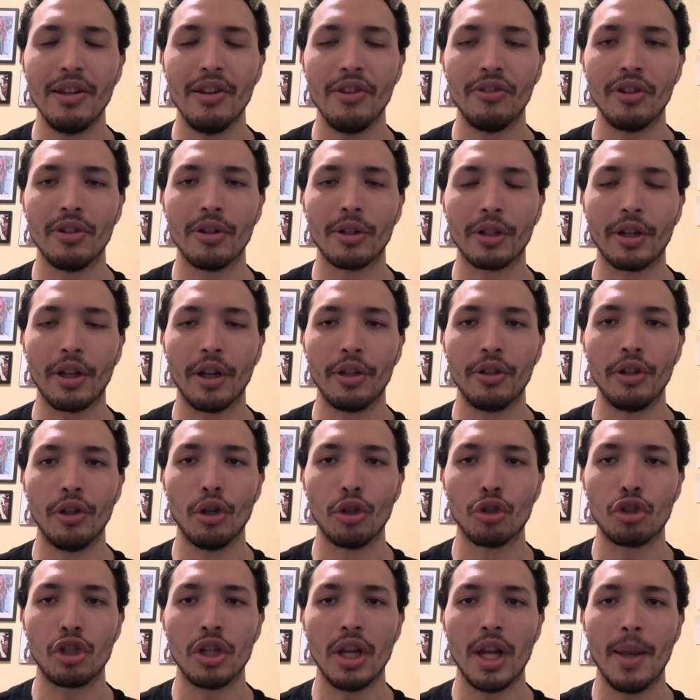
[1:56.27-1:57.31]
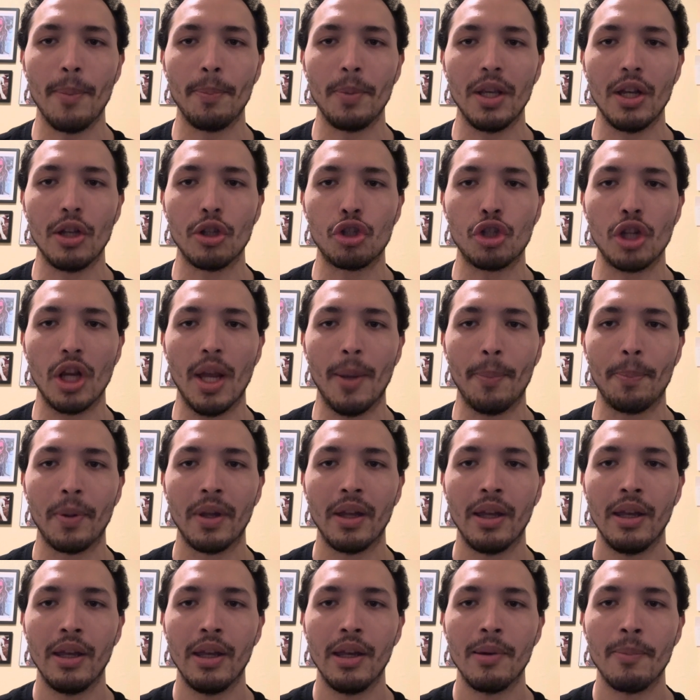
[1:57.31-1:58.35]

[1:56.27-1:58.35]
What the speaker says: his Intercontinental Championship